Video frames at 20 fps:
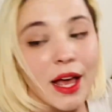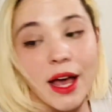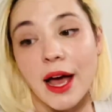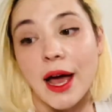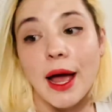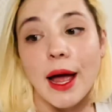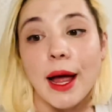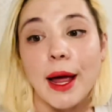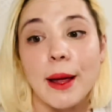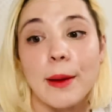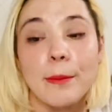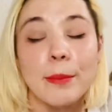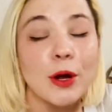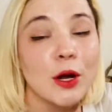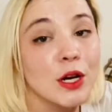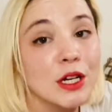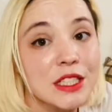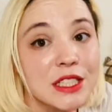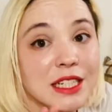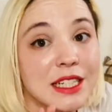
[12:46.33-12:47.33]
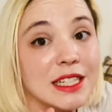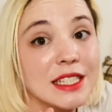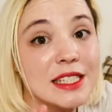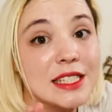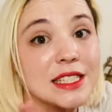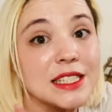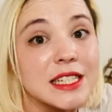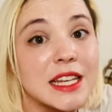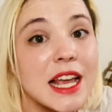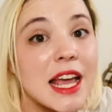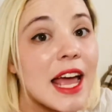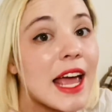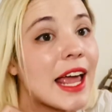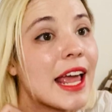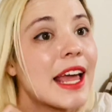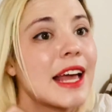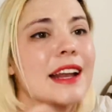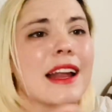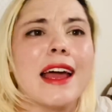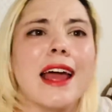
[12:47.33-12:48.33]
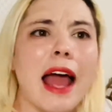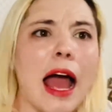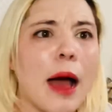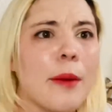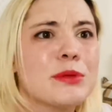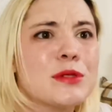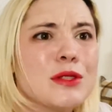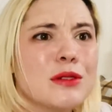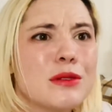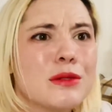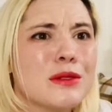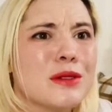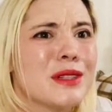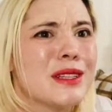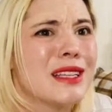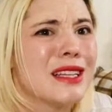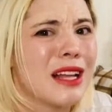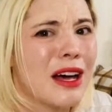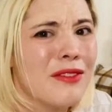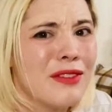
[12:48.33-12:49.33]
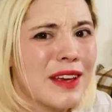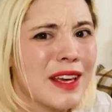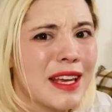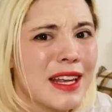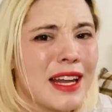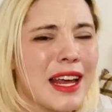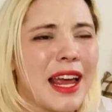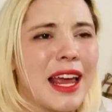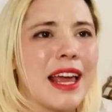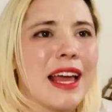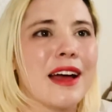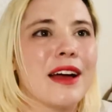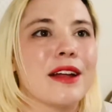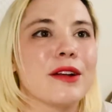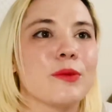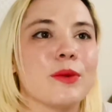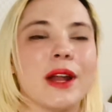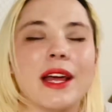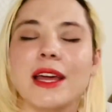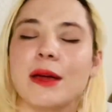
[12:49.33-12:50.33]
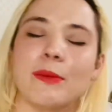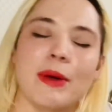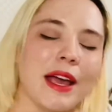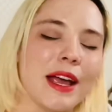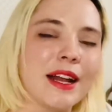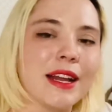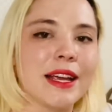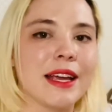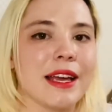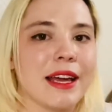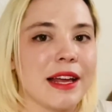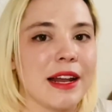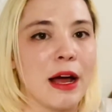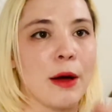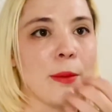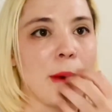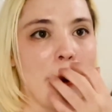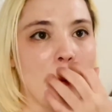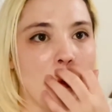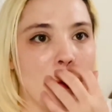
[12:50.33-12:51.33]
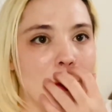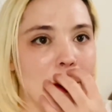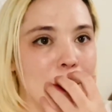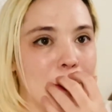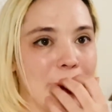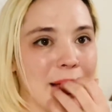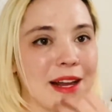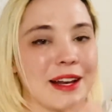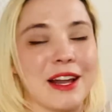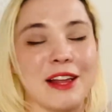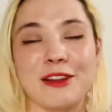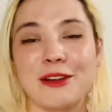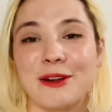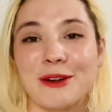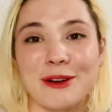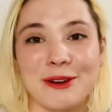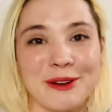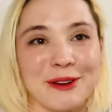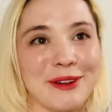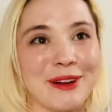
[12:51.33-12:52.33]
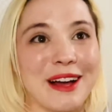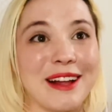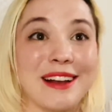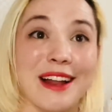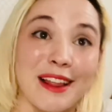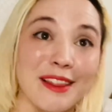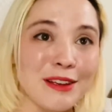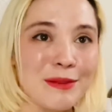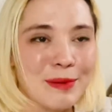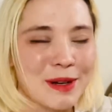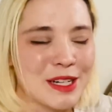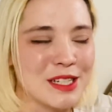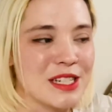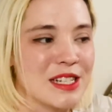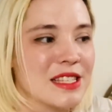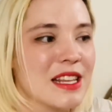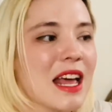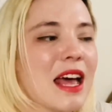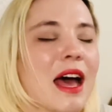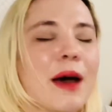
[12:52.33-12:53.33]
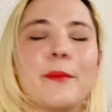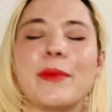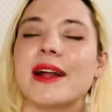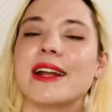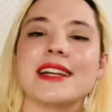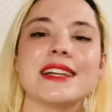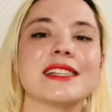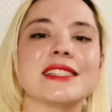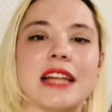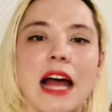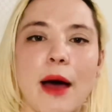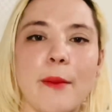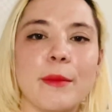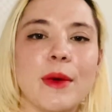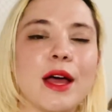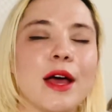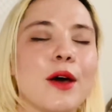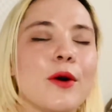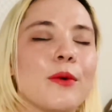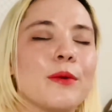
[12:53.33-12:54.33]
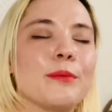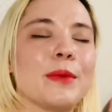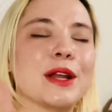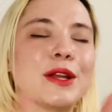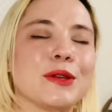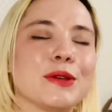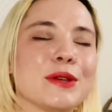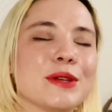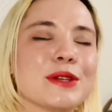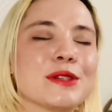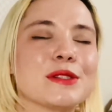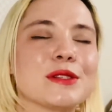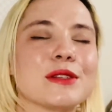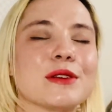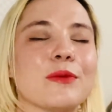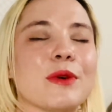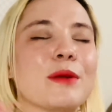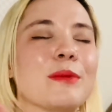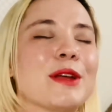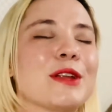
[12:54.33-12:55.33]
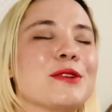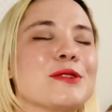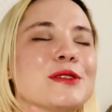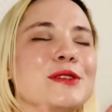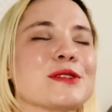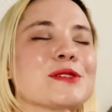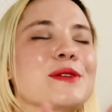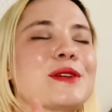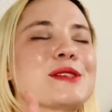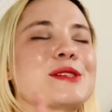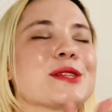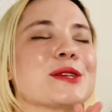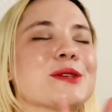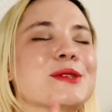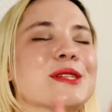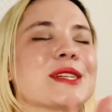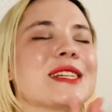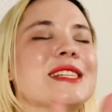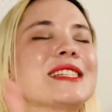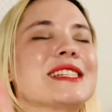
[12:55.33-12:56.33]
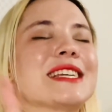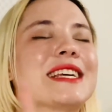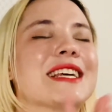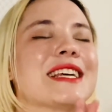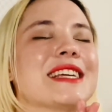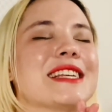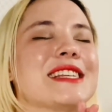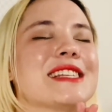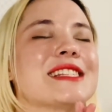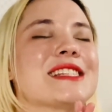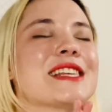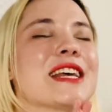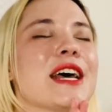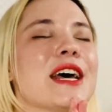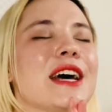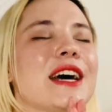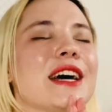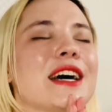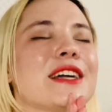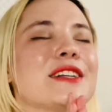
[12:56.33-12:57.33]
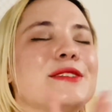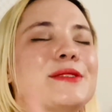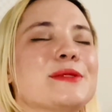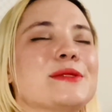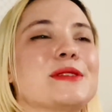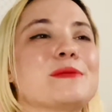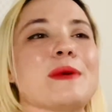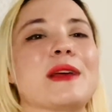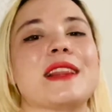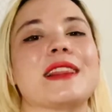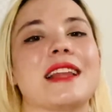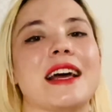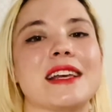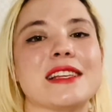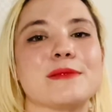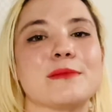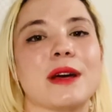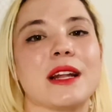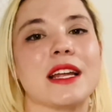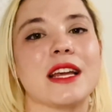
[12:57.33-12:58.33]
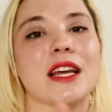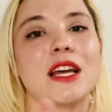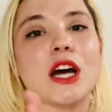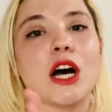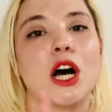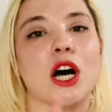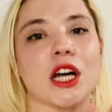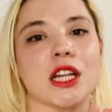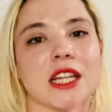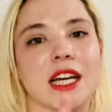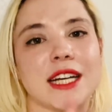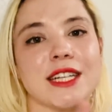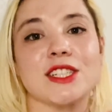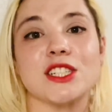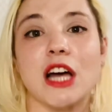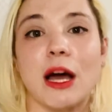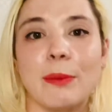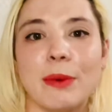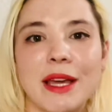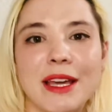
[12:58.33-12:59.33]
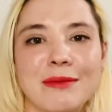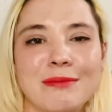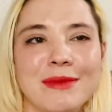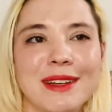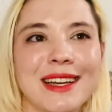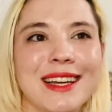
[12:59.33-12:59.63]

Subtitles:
I purchased and I absolutely love it. And when I get paid again, I'll probably make another purchase, but I need to stop. One of my New Year's resolutions is to spend less money online shopping.